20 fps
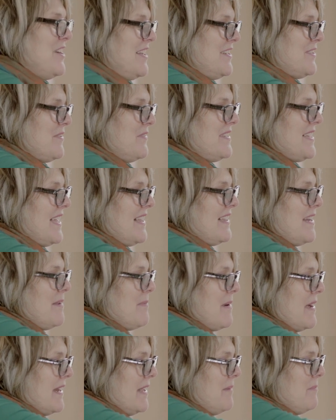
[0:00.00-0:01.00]
Don't tell
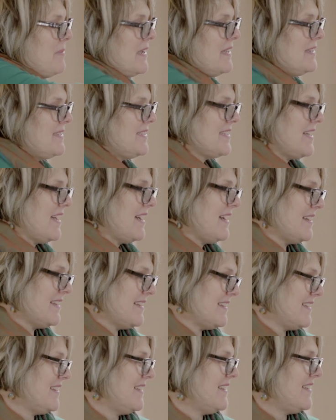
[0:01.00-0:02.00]
anybody, but
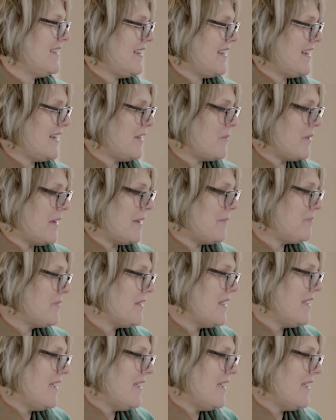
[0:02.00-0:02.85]
anyway.